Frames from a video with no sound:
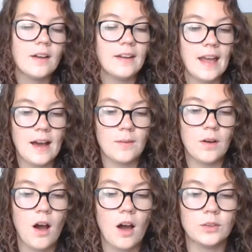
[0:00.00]
Now,
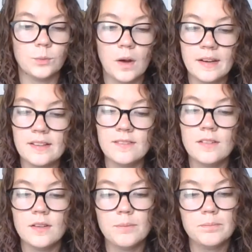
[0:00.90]
on one of
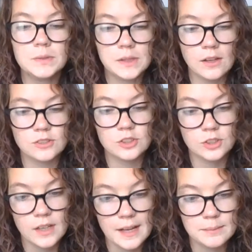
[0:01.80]
Saul's
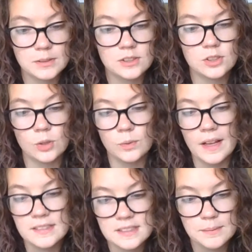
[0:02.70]
trips to
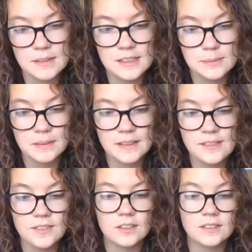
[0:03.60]
arrest some of these
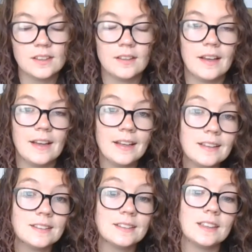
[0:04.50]
believers
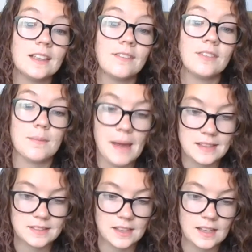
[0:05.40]
in the city of
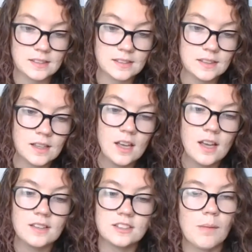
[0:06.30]
Damascus,
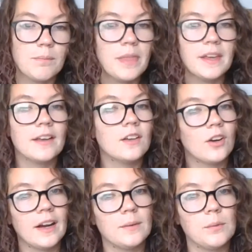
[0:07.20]
something
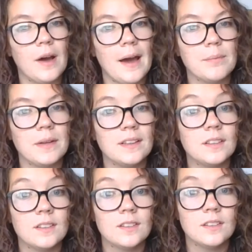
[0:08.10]
incredible
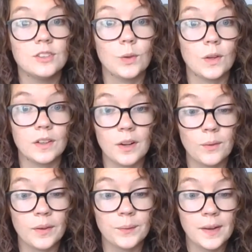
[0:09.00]
happened. Do you want to know
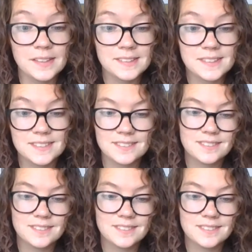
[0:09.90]
what it was?